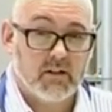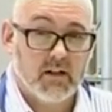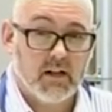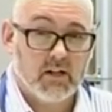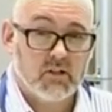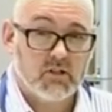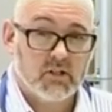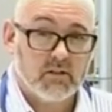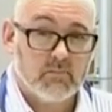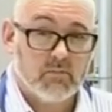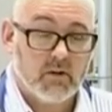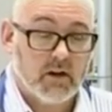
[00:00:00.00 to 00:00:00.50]
and
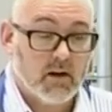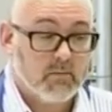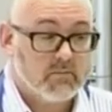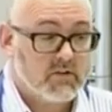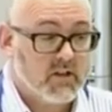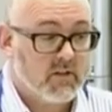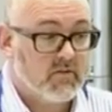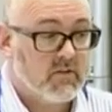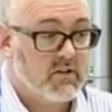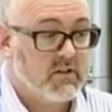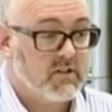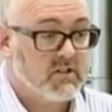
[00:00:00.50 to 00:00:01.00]
actually
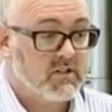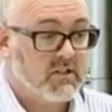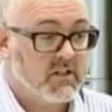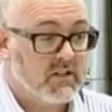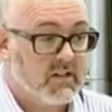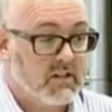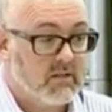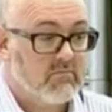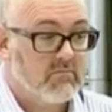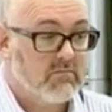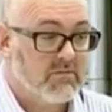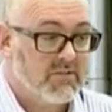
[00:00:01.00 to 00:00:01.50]
perhaps
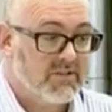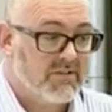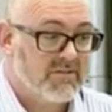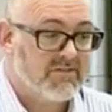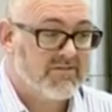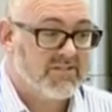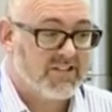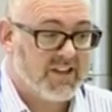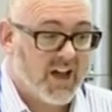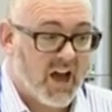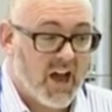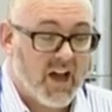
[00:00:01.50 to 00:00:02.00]

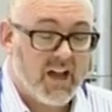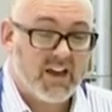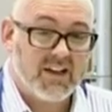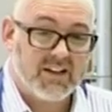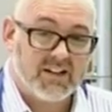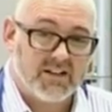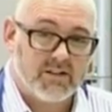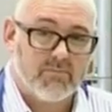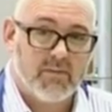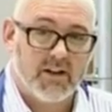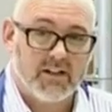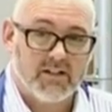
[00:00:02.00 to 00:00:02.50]

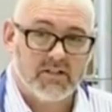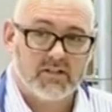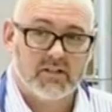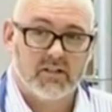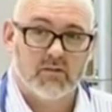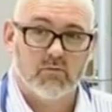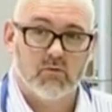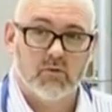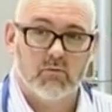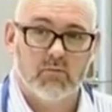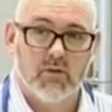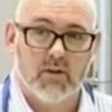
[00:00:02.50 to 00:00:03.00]
evidence-guided
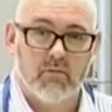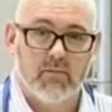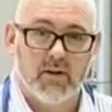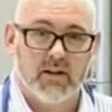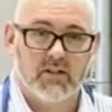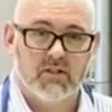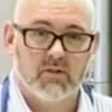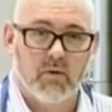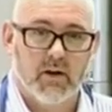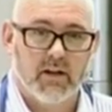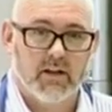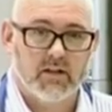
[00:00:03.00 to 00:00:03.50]
medicine would be a
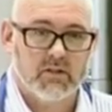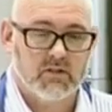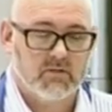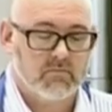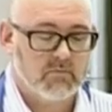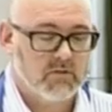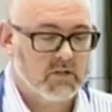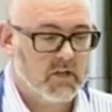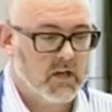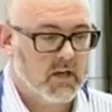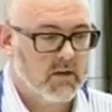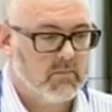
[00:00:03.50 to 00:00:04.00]
better way
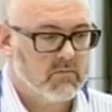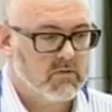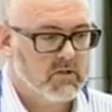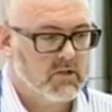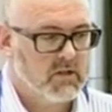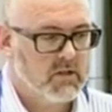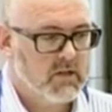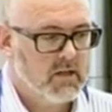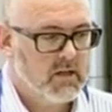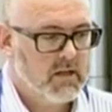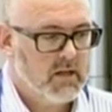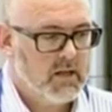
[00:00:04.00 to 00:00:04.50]
sometimes.